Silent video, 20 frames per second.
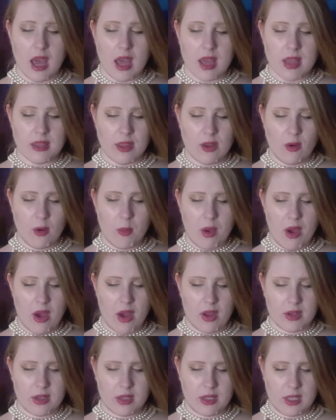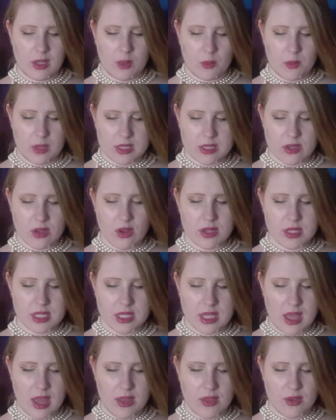Thereupon he went all
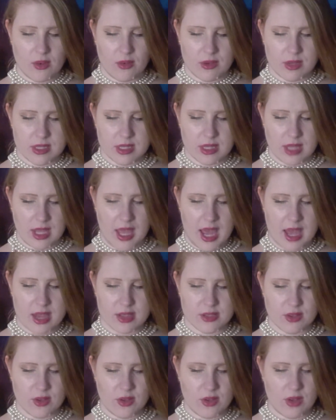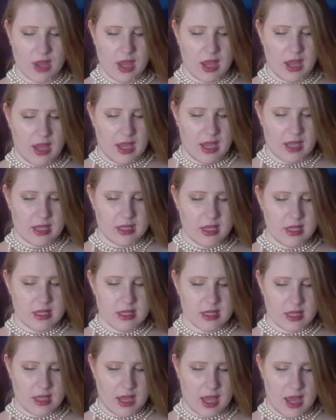together unto the castle, and into
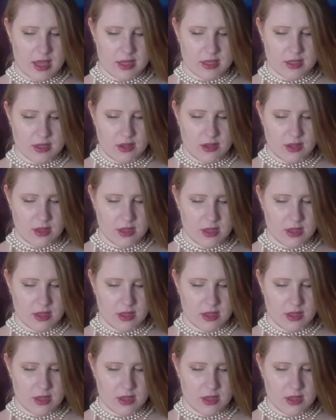the castle,